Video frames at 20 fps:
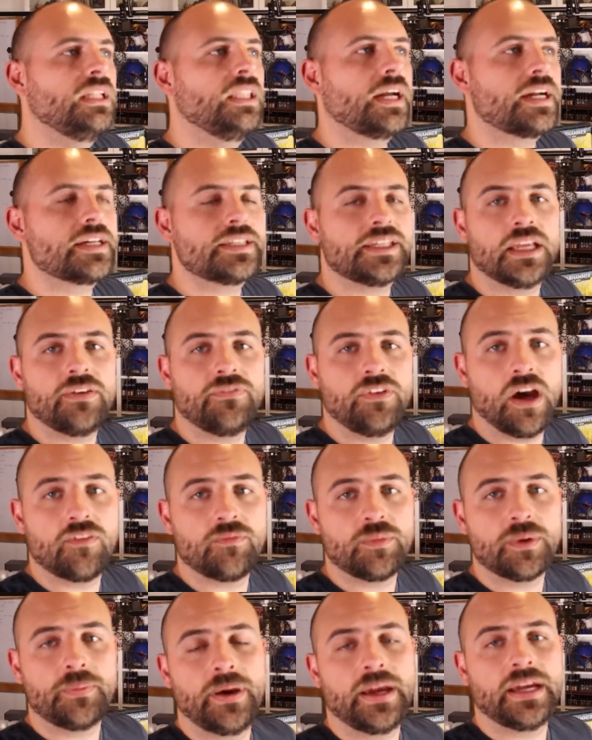Like I said, if you
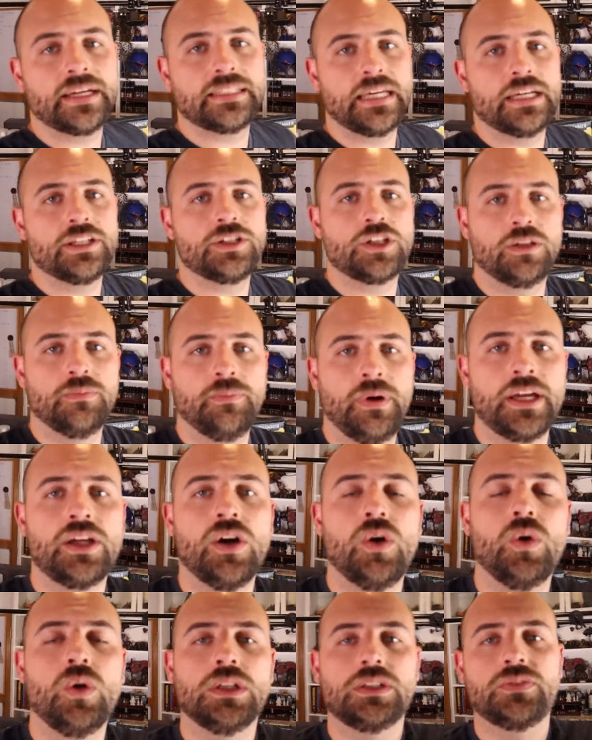haven't been paying attention, my
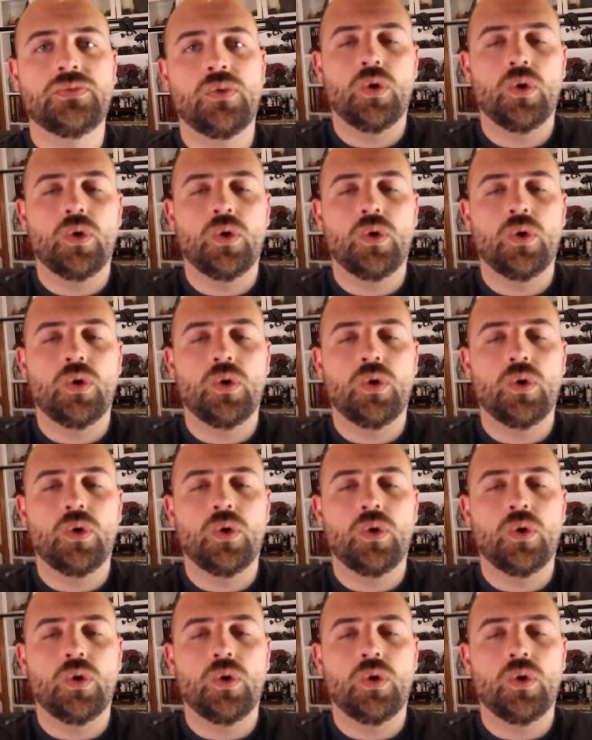goals